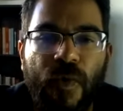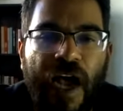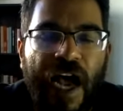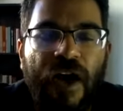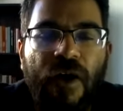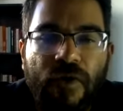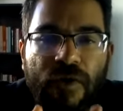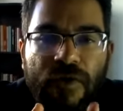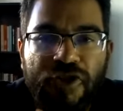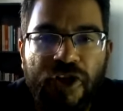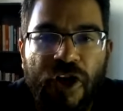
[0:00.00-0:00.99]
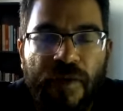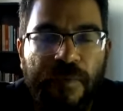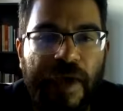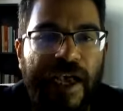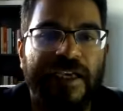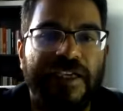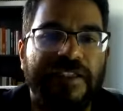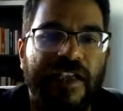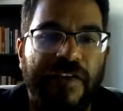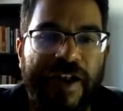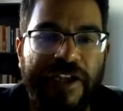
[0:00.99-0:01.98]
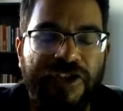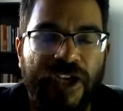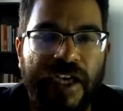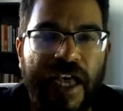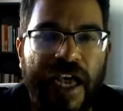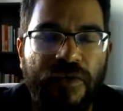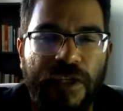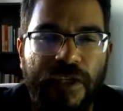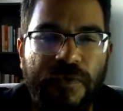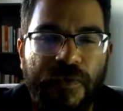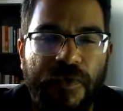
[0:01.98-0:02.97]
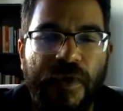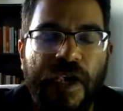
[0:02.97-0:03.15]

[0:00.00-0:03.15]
our job as a financial accountant